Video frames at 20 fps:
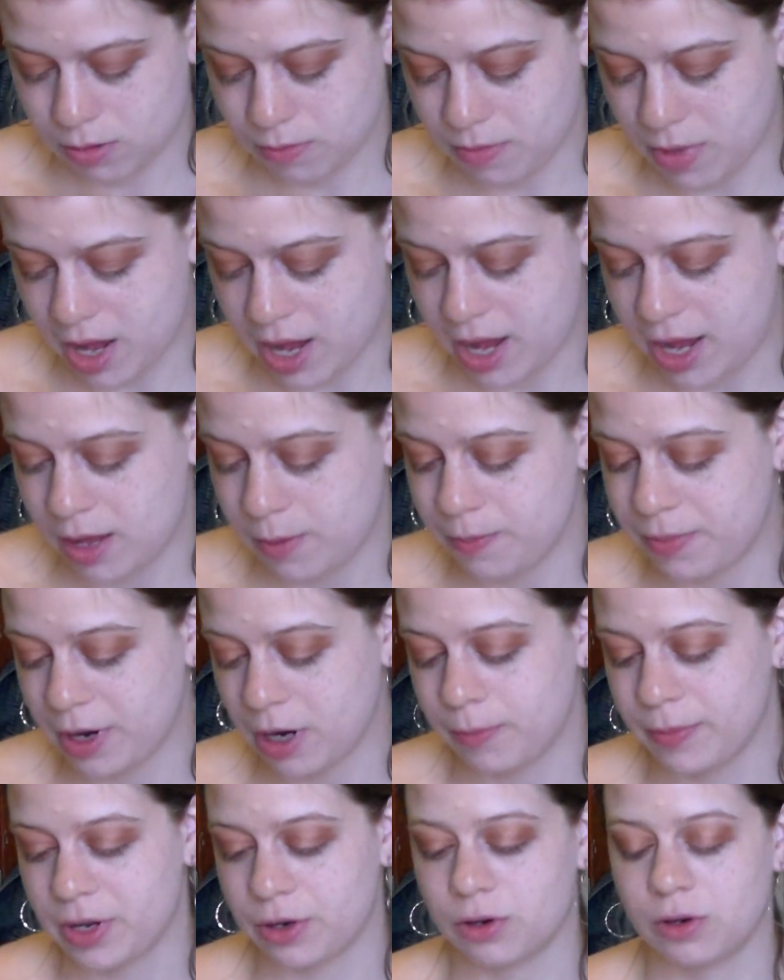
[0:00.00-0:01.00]
my
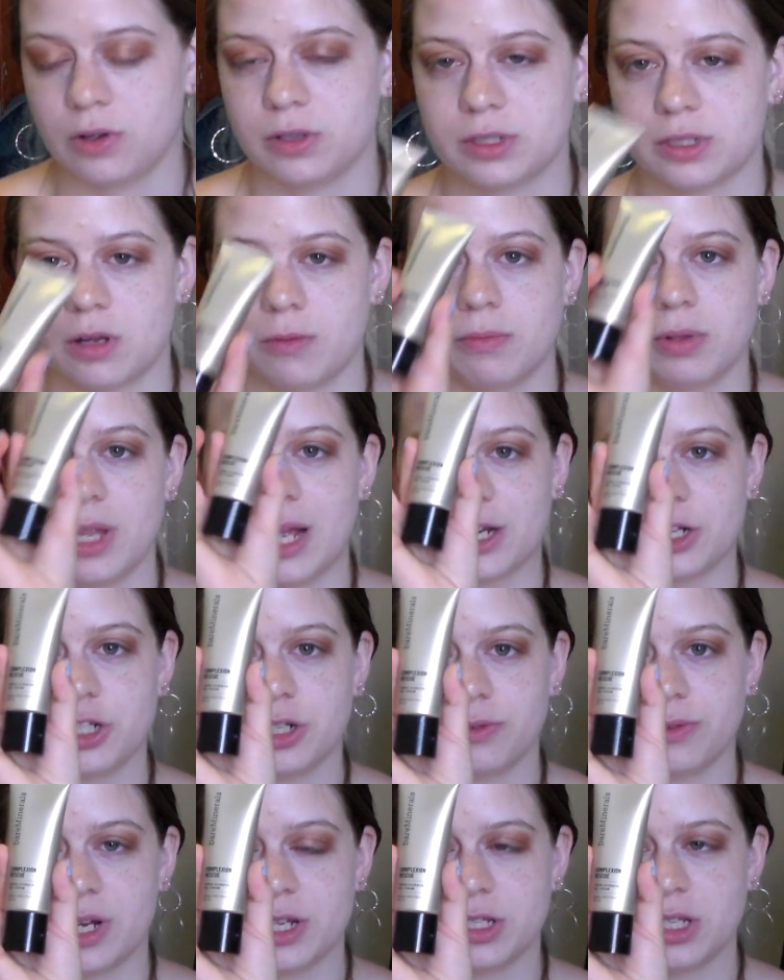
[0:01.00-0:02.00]
Bare Minerals
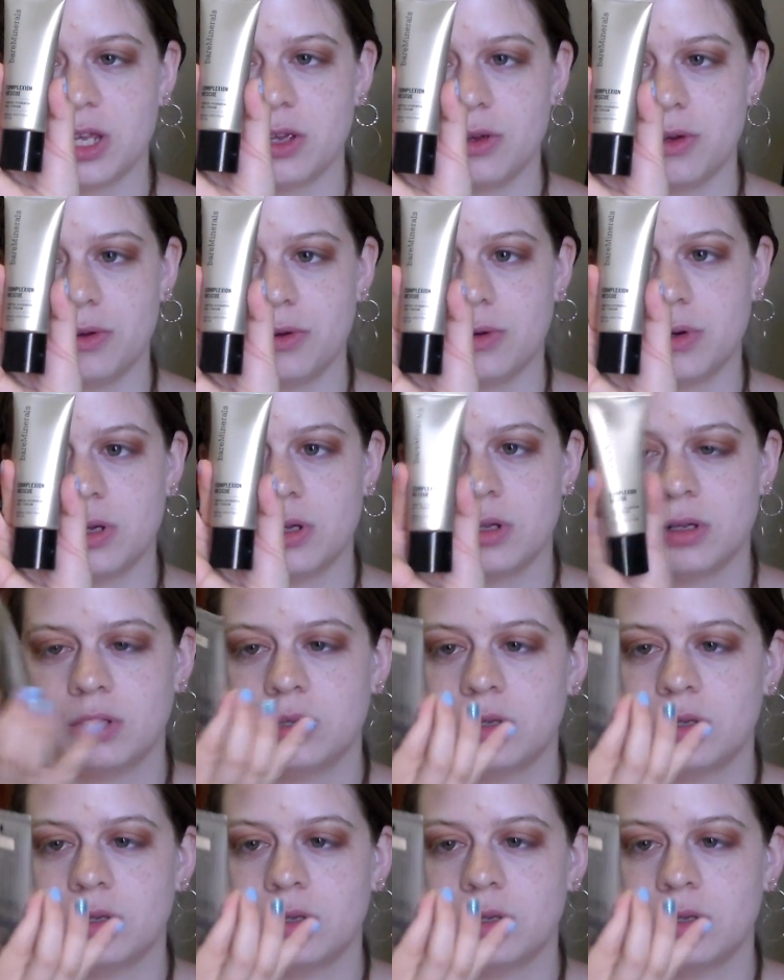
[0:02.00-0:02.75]
Complexion Rescue